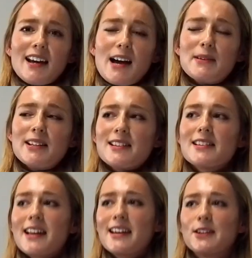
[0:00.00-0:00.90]
I mean,
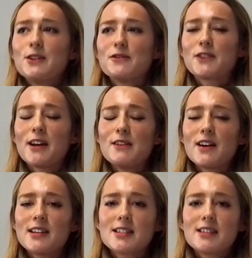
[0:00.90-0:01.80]
like, you've kind of
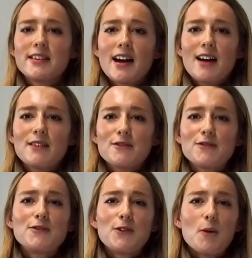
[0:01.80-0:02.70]
answered that
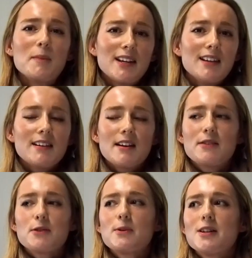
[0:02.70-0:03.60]
for me.
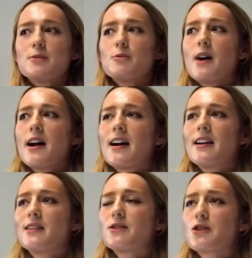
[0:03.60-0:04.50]
The reason why
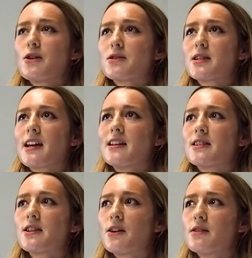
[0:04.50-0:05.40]
I chose to get
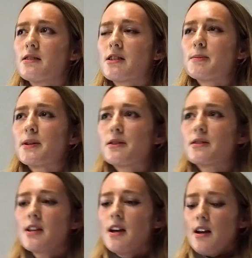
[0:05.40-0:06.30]
into guns is
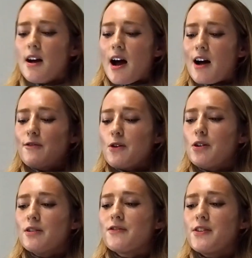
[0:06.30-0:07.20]
because out of
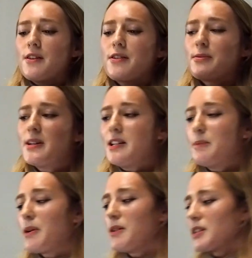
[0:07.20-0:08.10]
all of the 3D
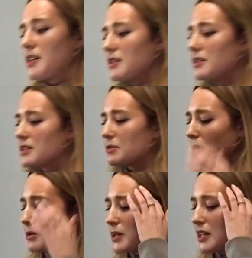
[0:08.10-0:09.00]
processes,
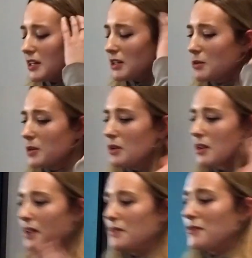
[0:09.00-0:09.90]
we all
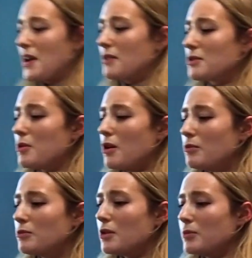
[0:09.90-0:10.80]
kind of found what